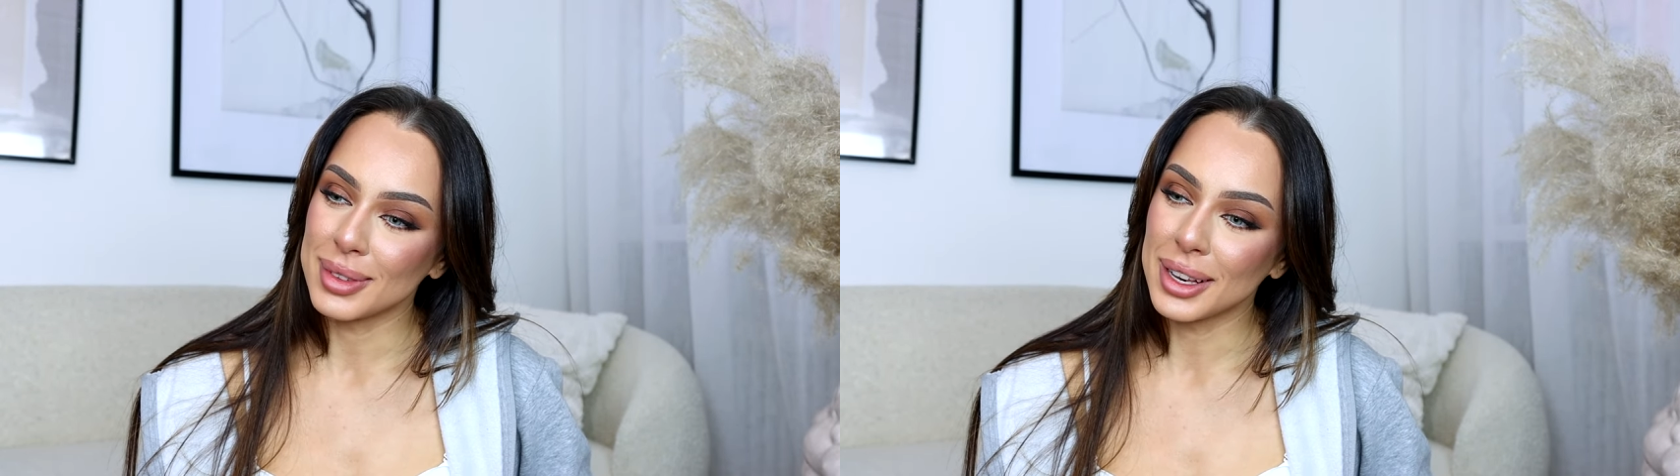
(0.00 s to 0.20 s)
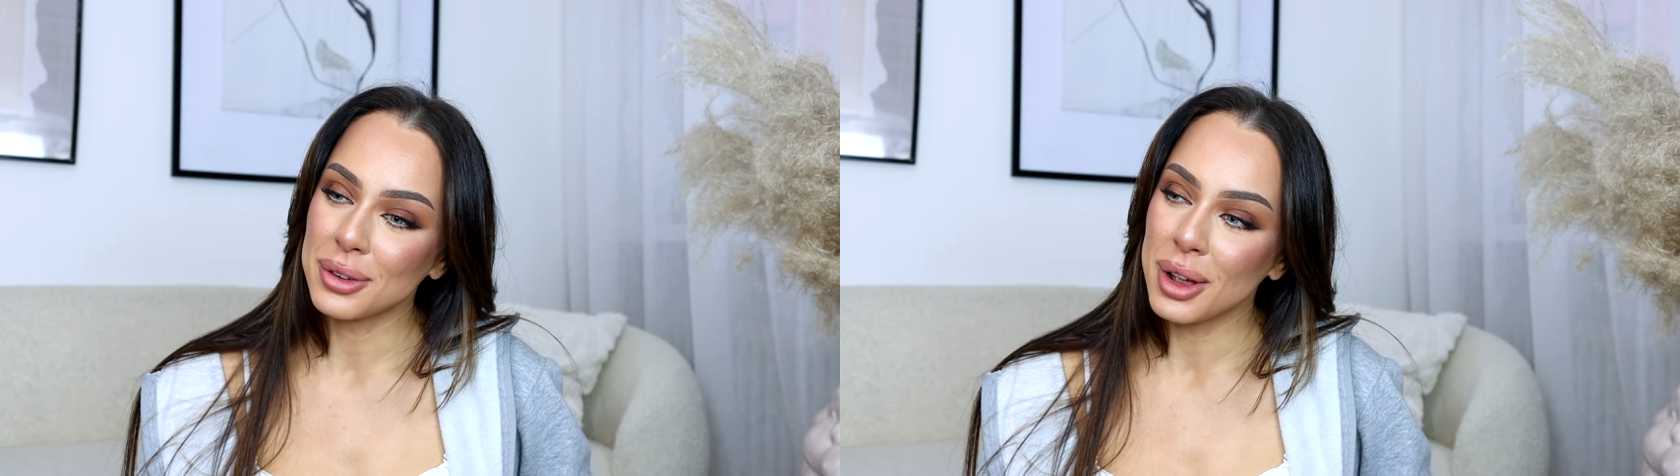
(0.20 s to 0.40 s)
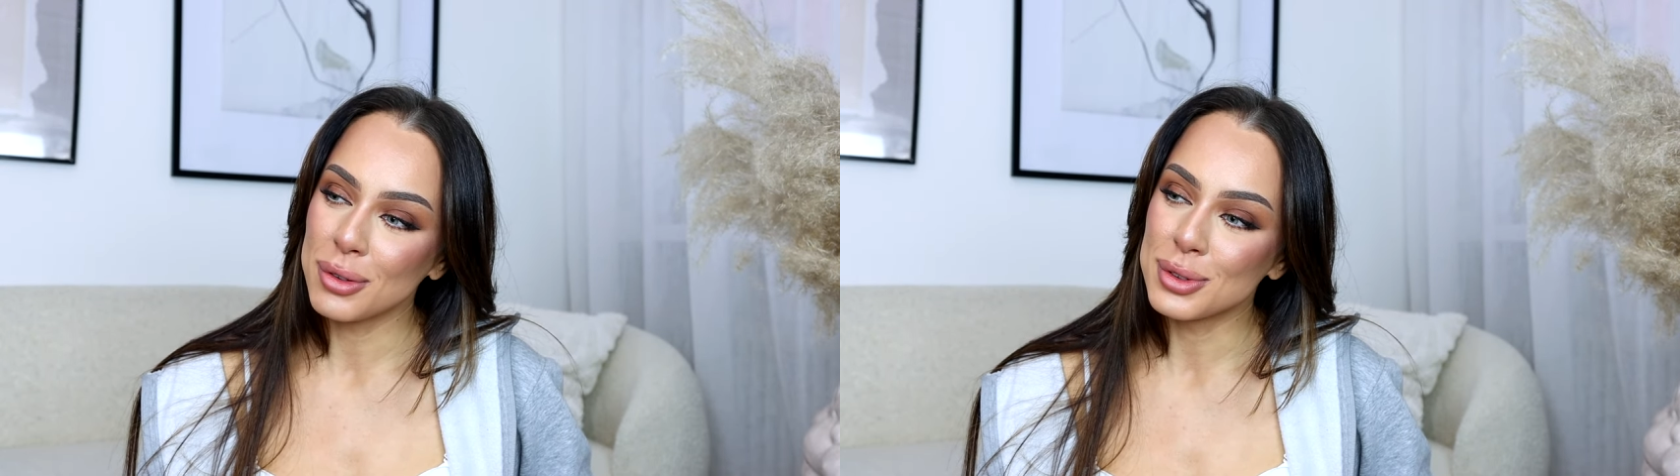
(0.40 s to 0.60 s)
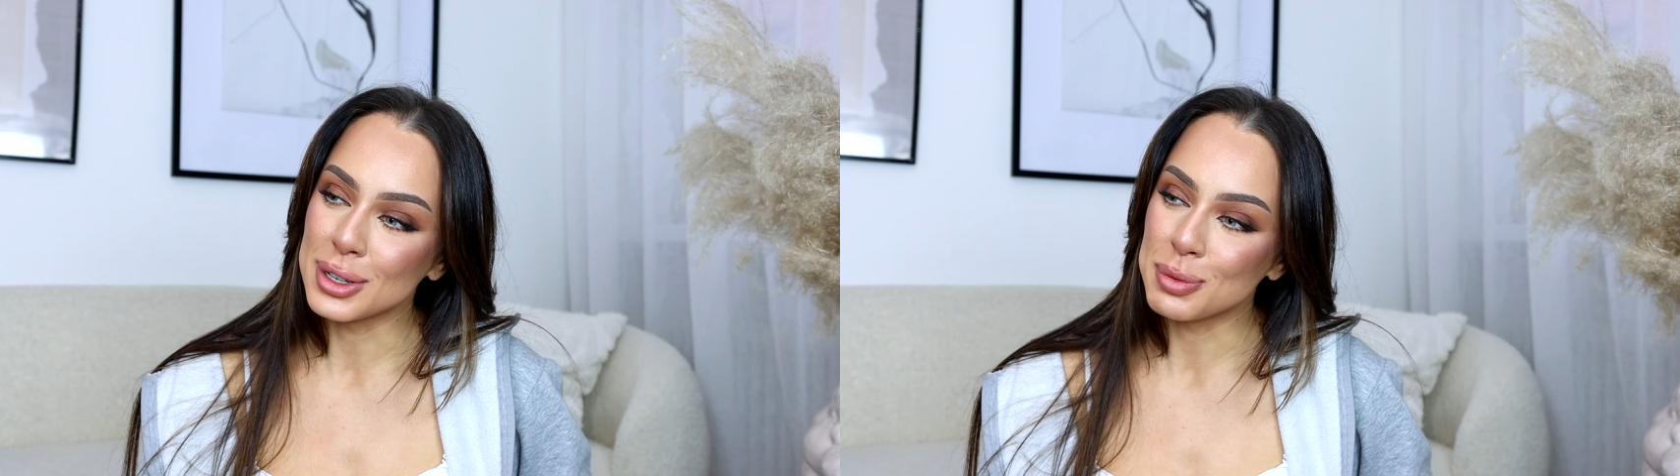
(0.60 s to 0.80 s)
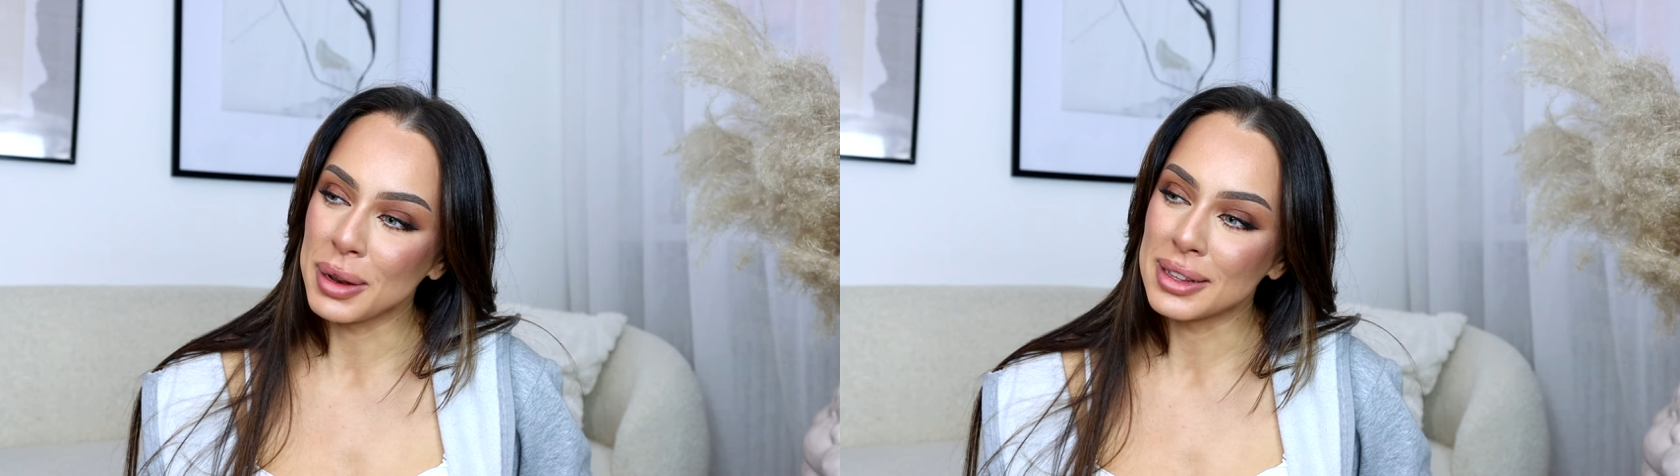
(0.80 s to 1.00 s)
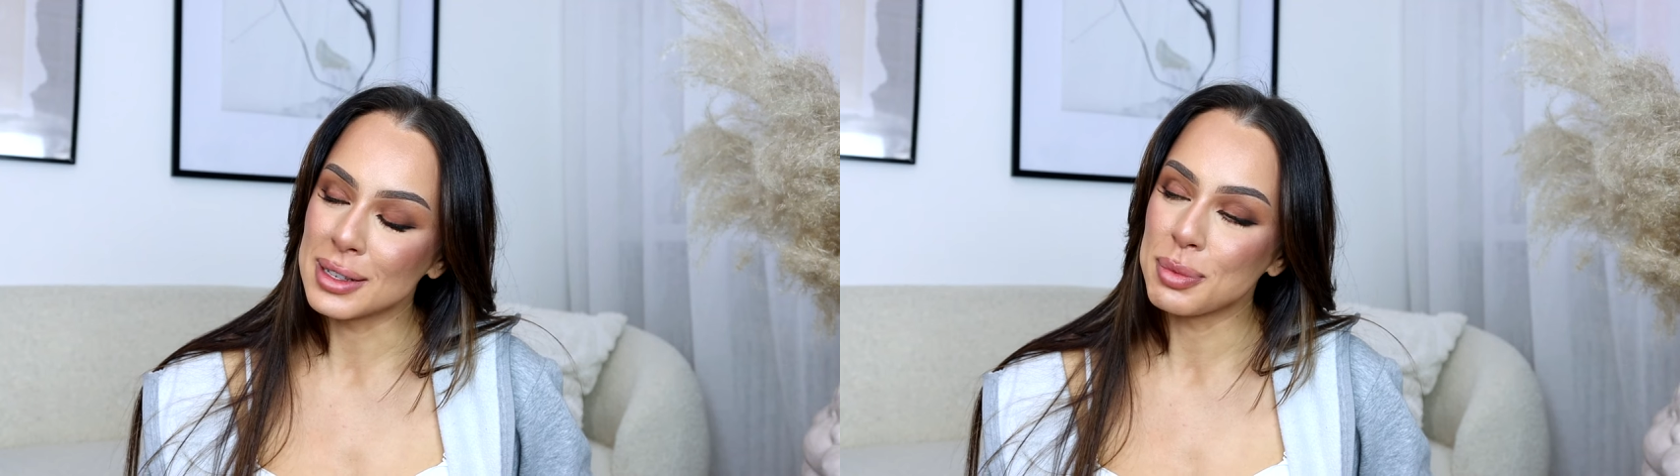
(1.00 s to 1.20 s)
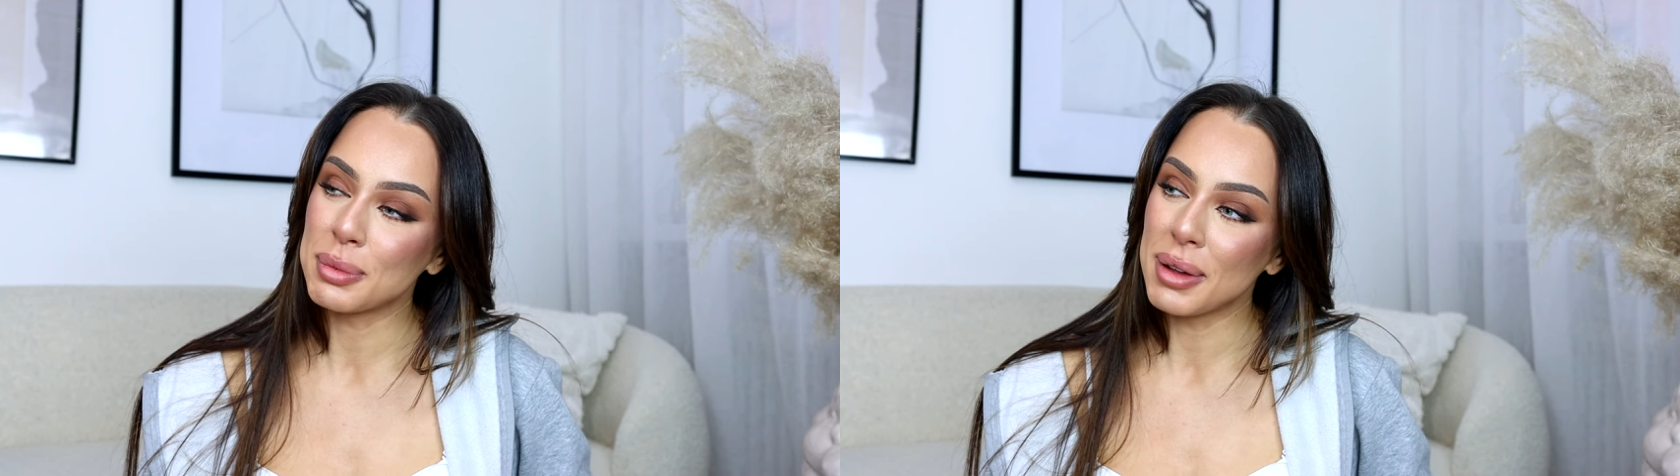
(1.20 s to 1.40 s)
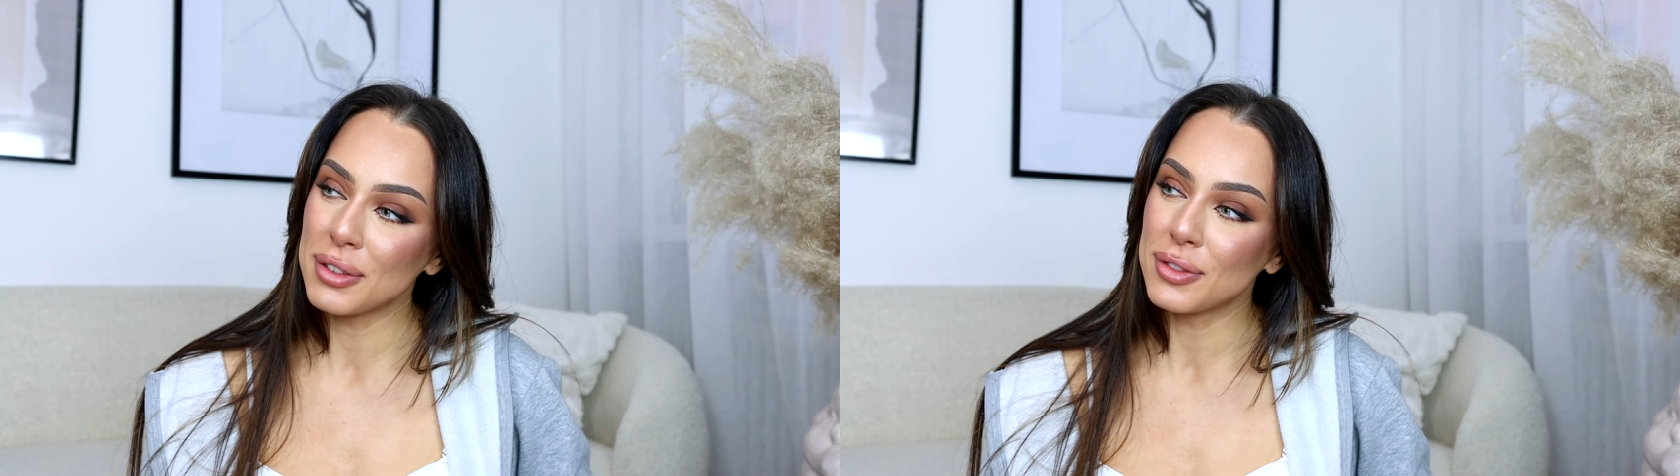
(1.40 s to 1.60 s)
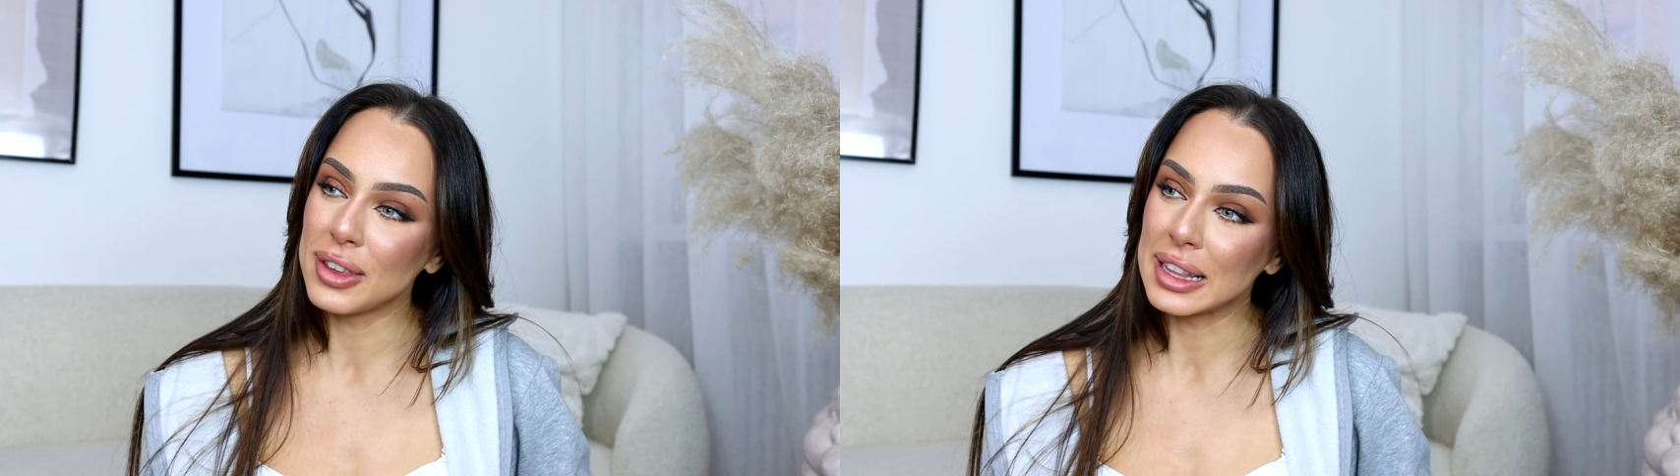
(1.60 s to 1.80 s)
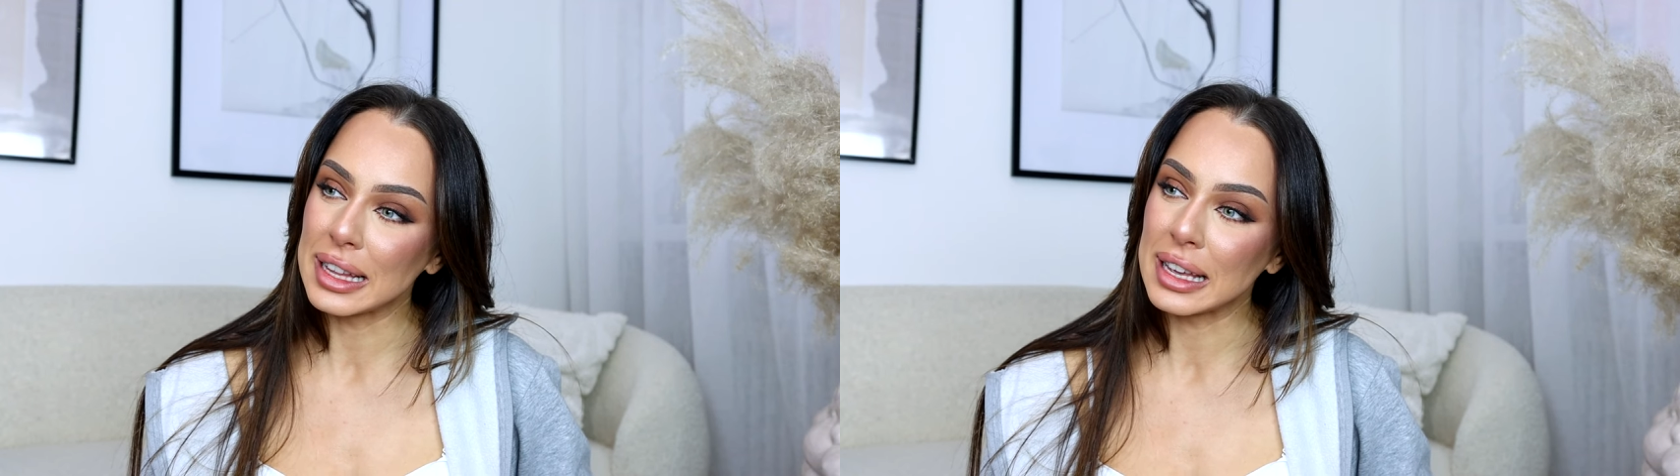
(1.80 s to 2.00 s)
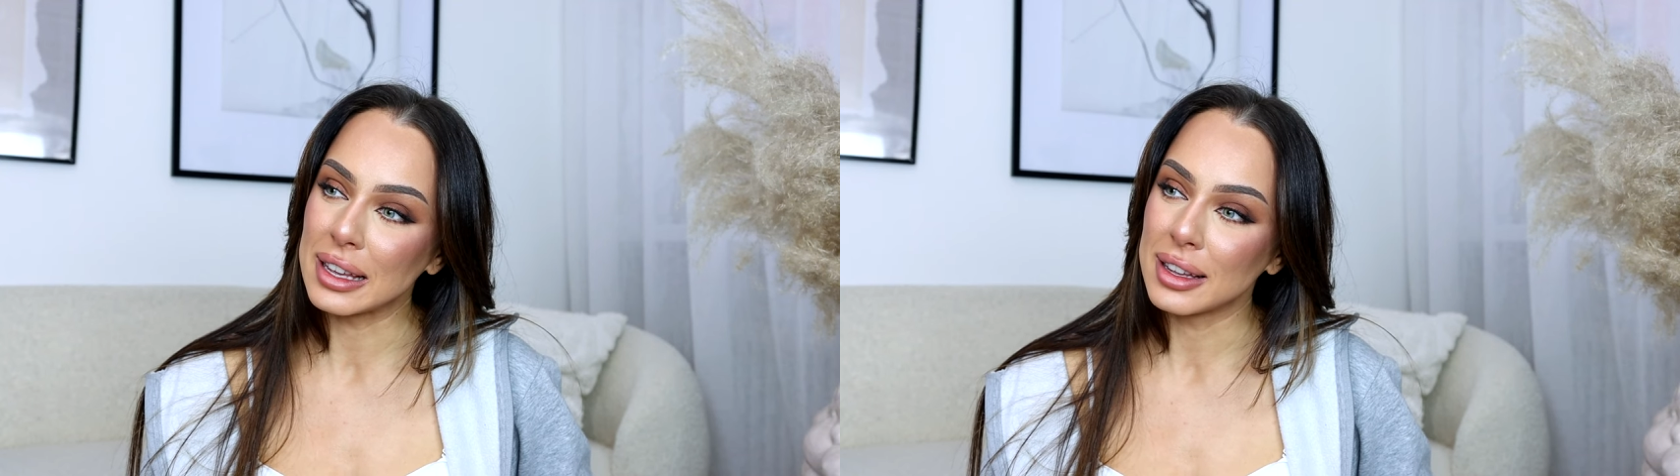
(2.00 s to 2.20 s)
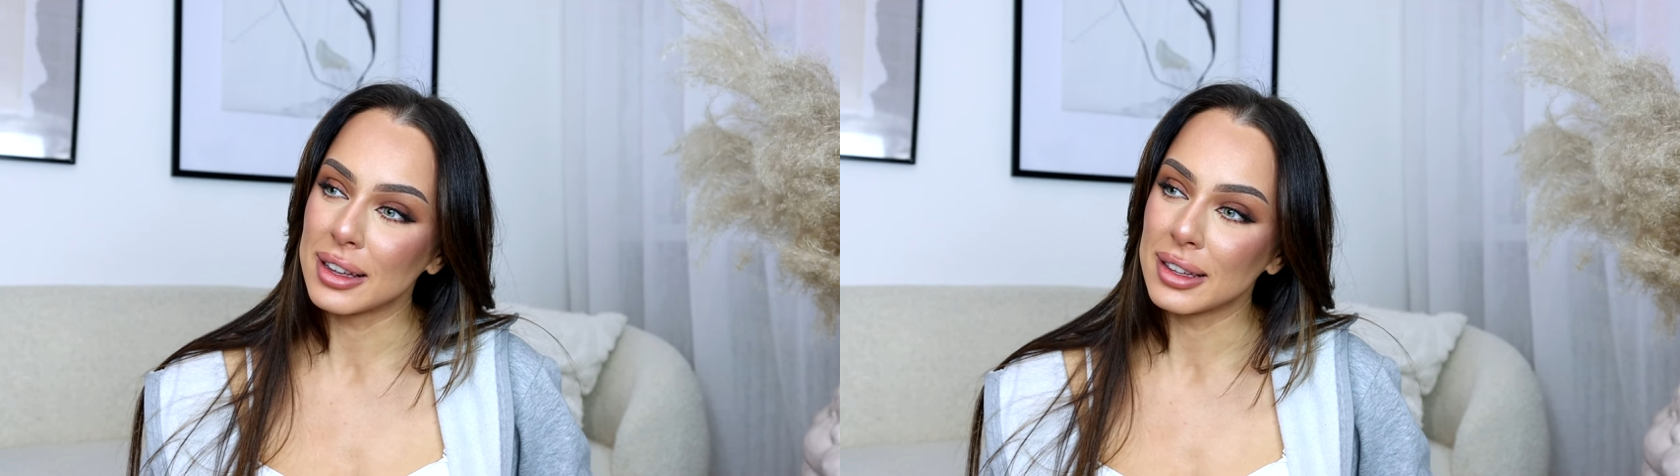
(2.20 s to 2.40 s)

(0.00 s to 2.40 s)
I don't know how to explain this, but my feeling,